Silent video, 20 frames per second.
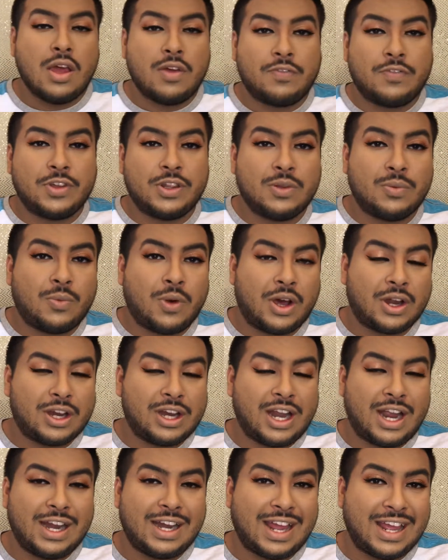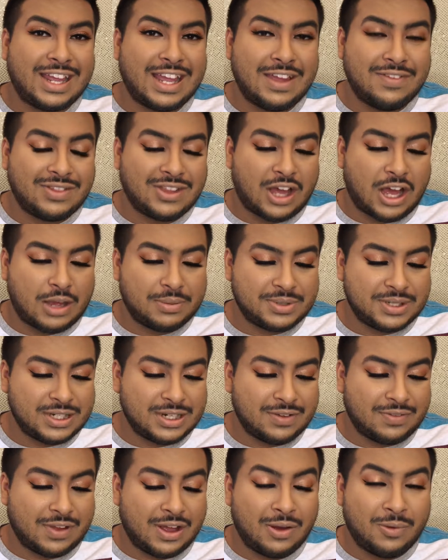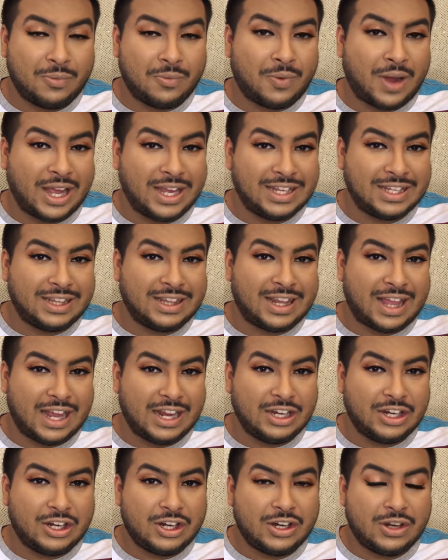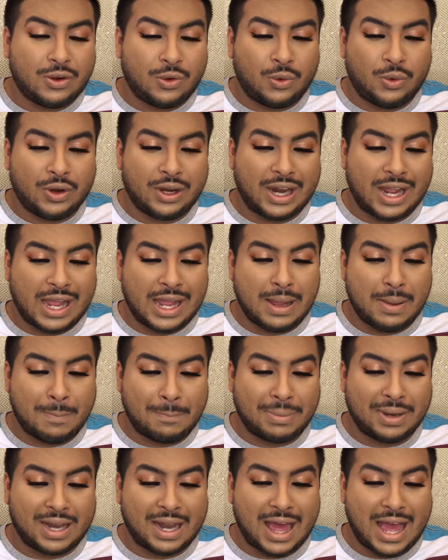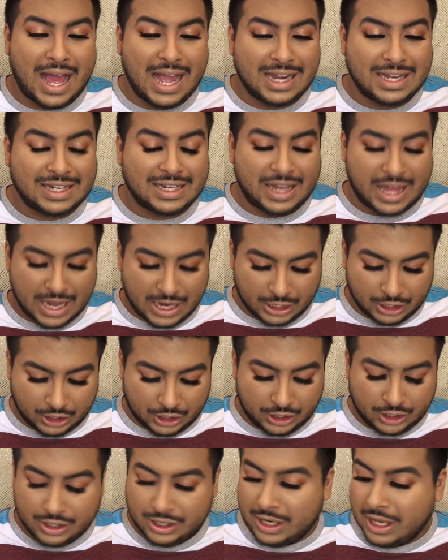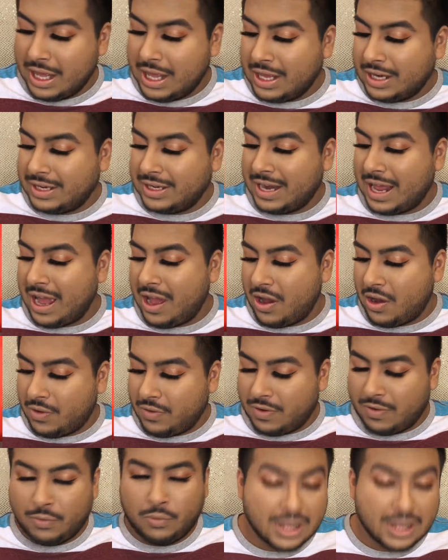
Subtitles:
For the waterline, I gave the option of a white liner or a black liner. Now,